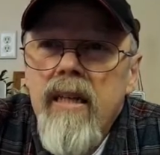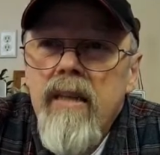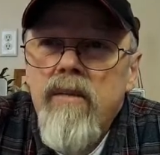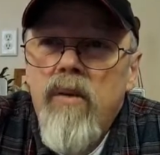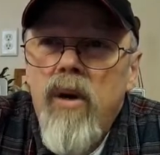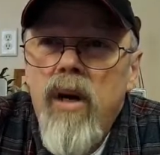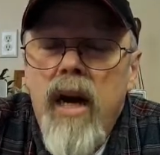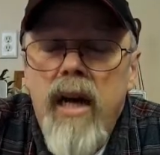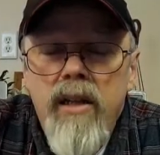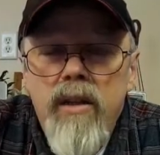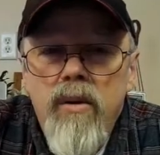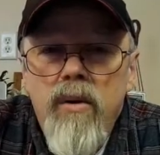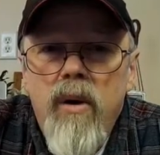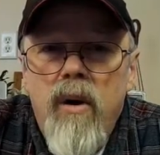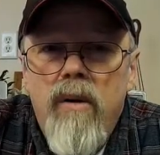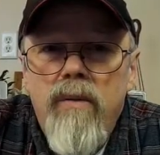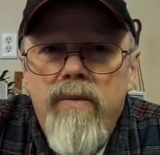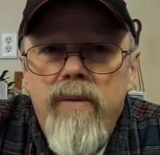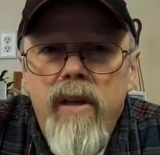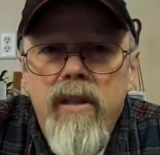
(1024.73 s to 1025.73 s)
when I do
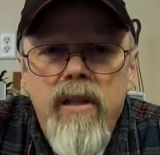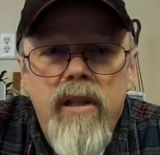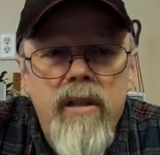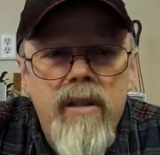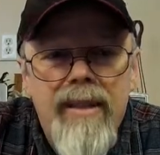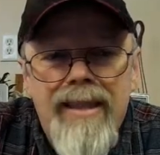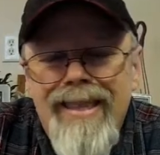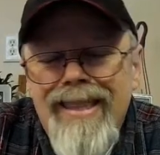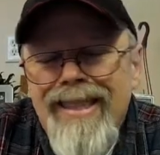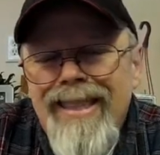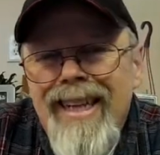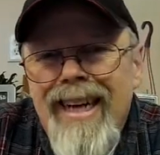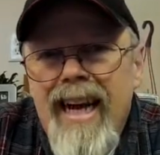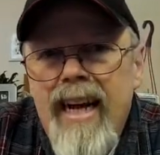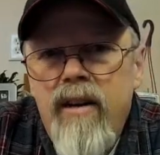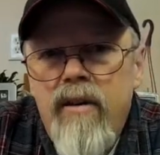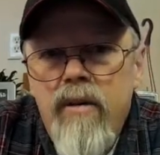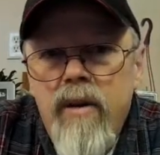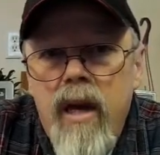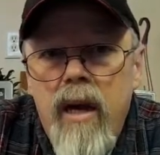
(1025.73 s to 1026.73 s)
go fishing, I
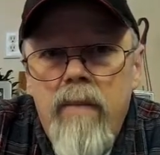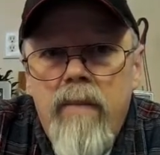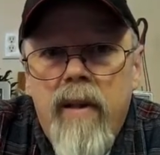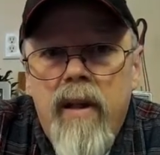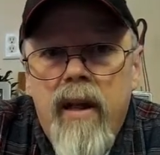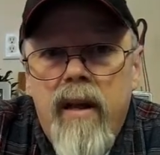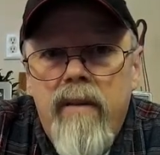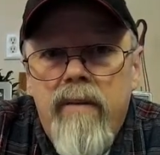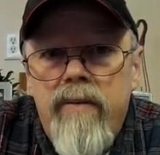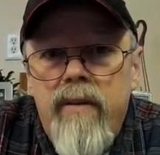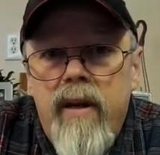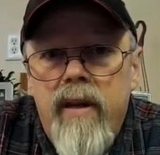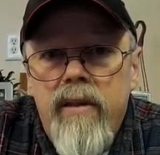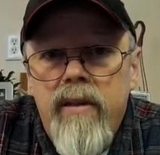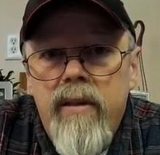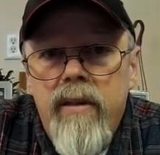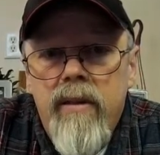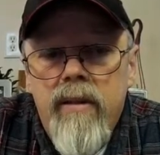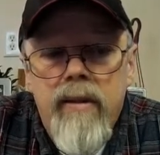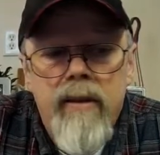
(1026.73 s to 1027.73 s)
don't keep a lot of fish.
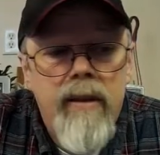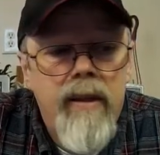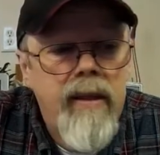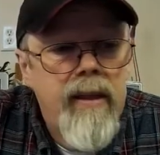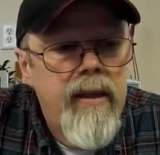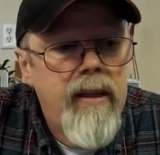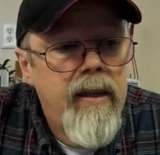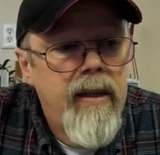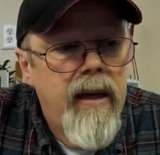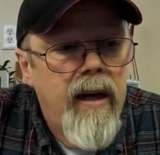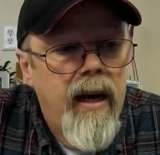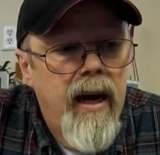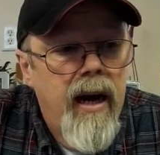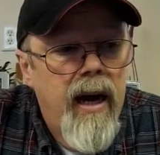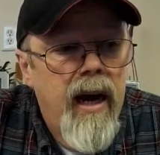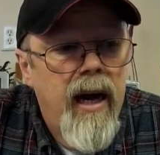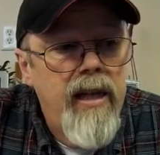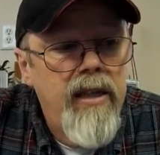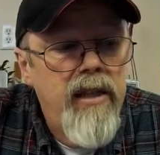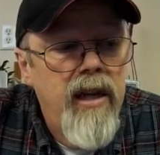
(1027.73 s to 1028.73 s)

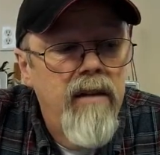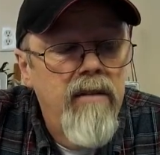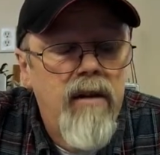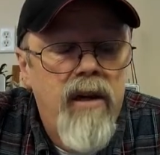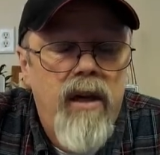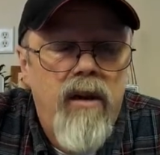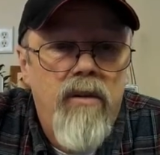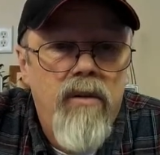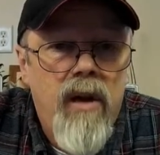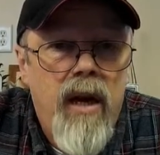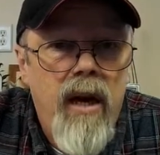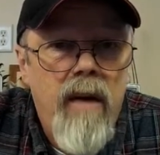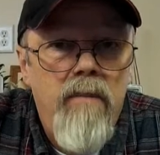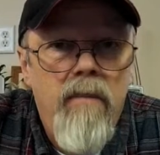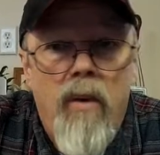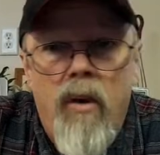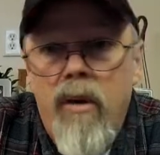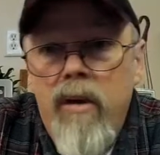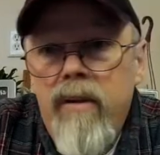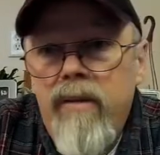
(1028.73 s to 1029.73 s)
I generally don't keep
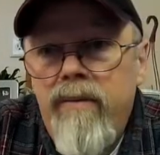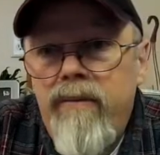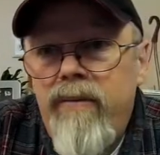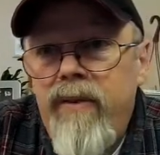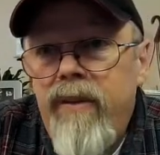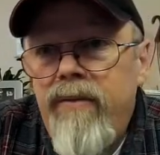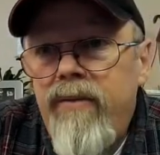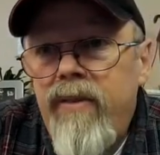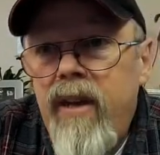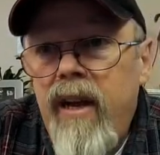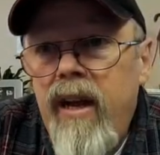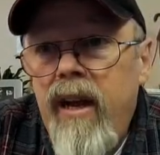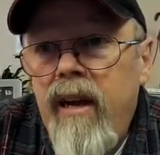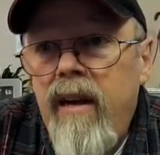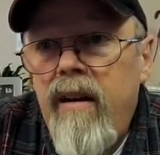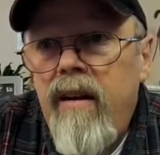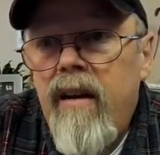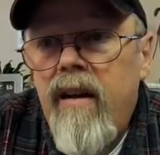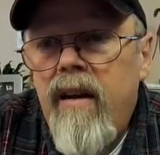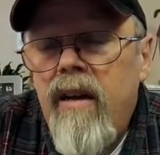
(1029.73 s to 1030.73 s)
more than 15.
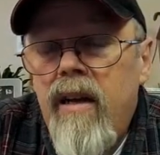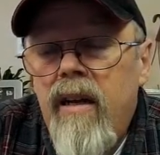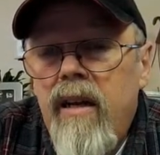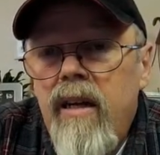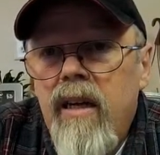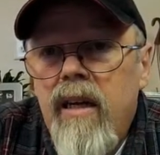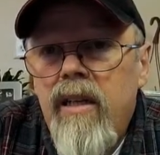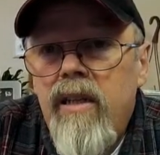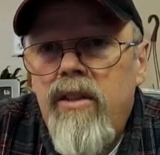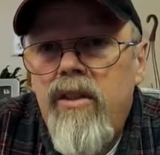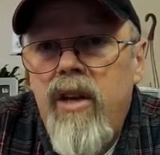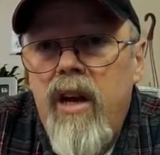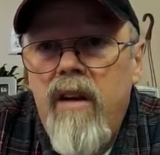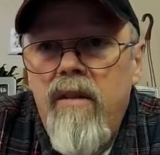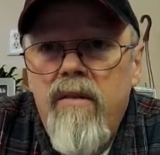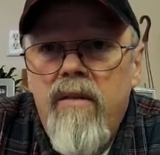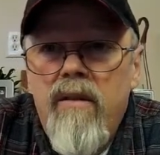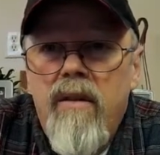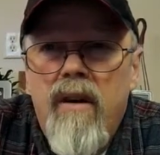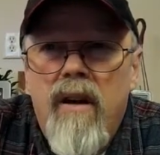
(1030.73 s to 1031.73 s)

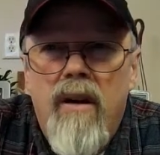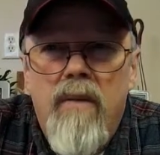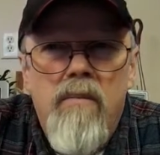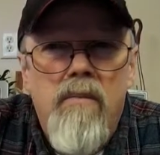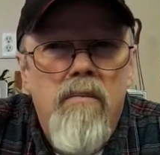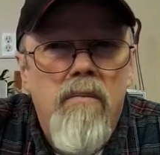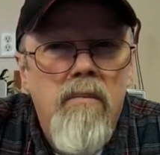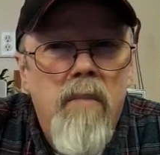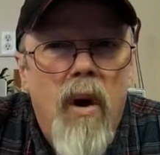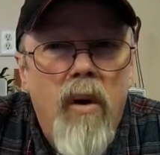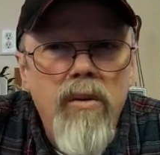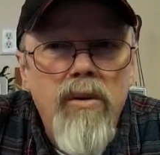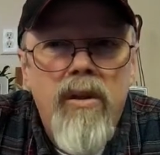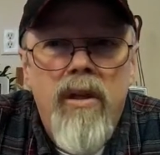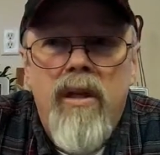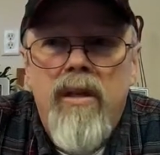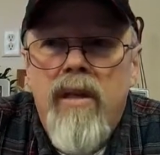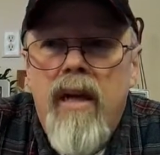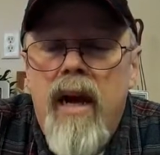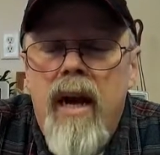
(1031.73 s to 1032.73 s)
Most of
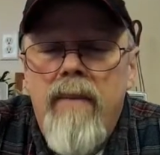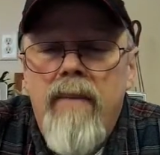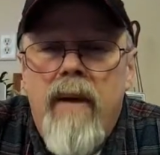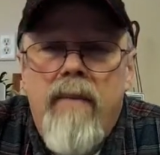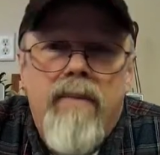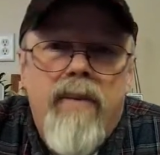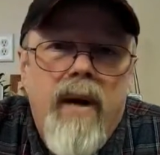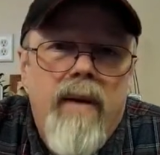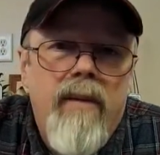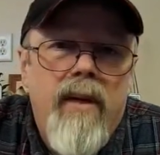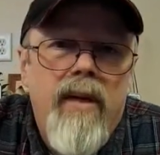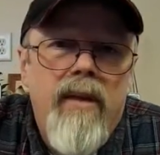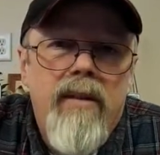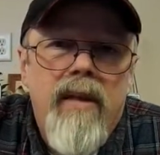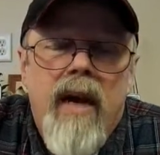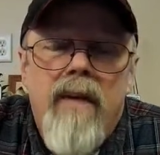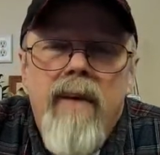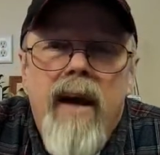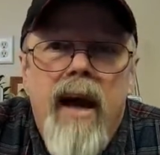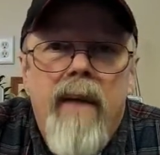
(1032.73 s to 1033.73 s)
the time,
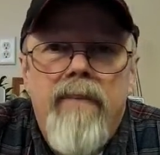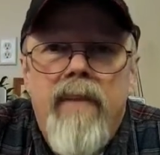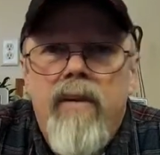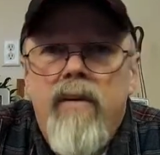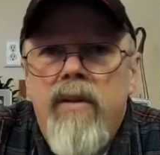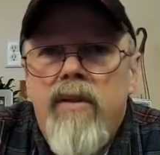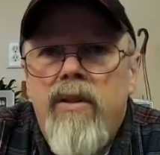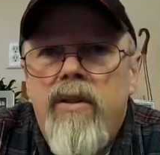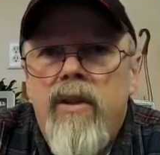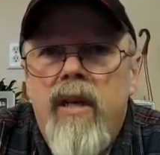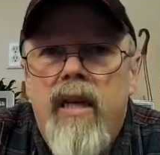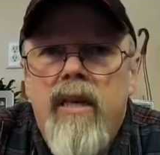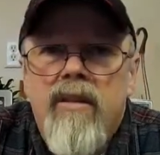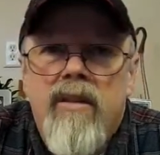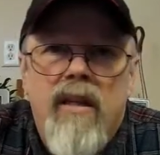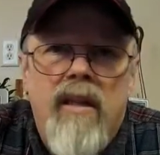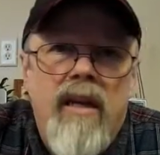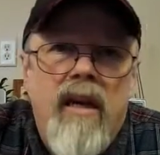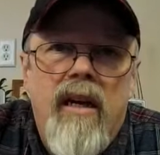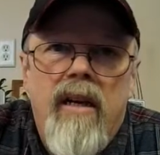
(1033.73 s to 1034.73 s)
I'm happy with 6,
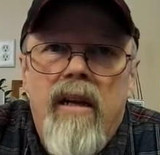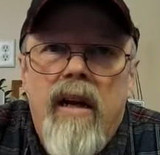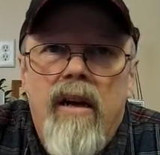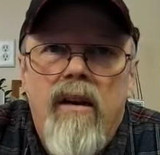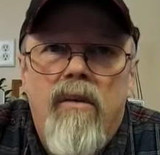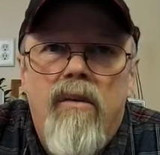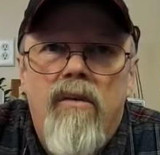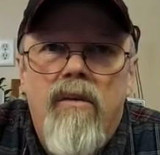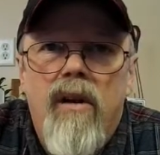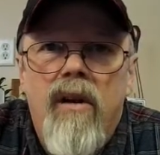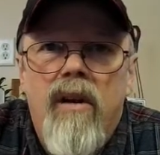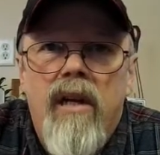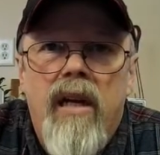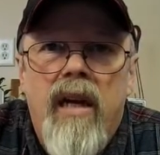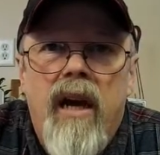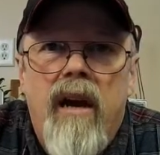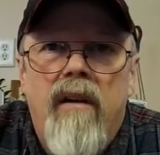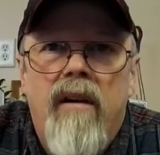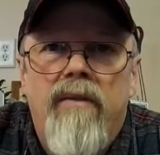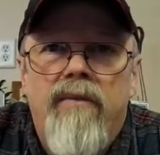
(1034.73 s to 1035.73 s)
and I don't really
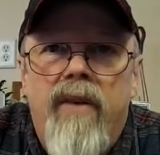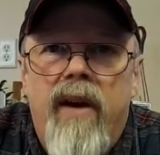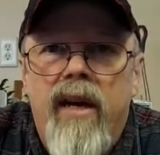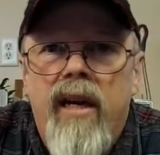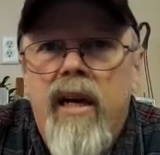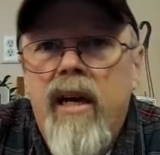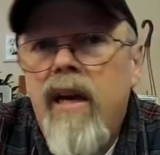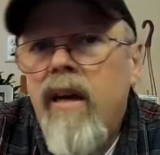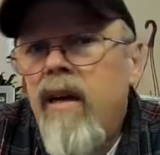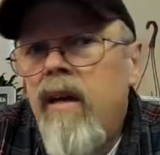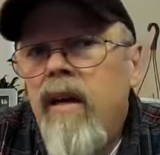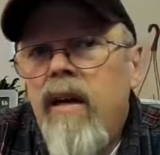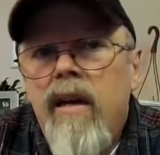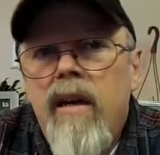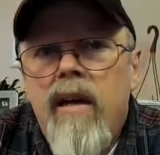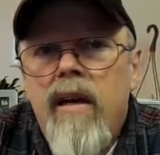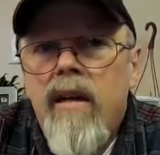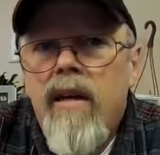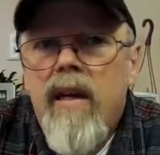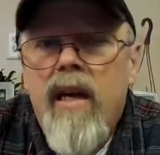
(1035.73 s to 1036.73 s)
care if I
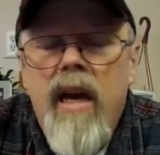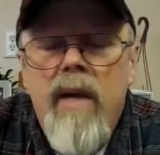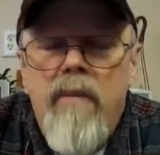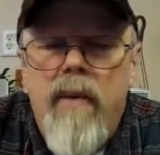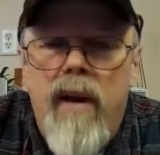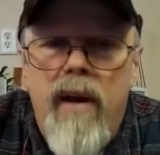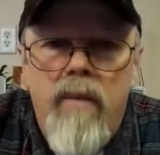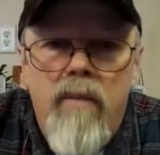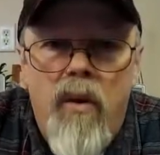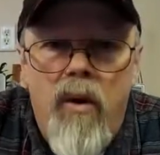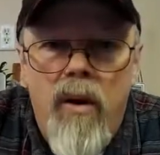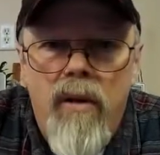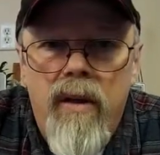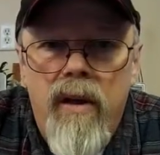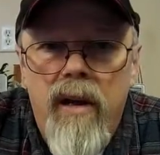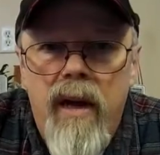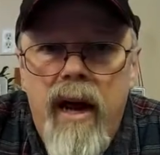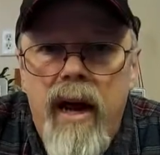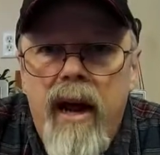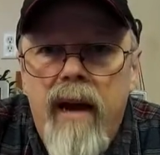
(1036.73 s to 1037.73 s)
keep any more than
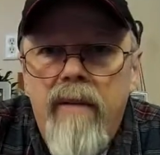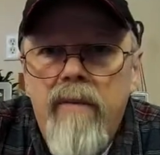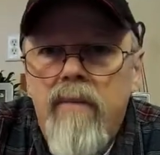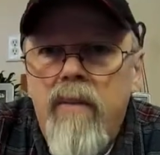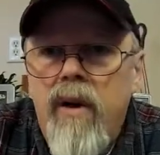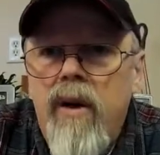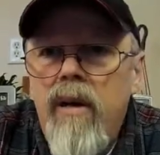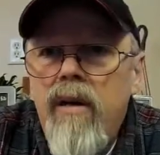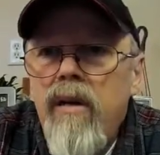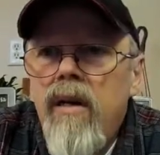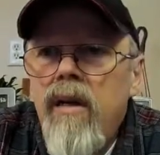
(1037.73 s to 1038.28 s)
that. But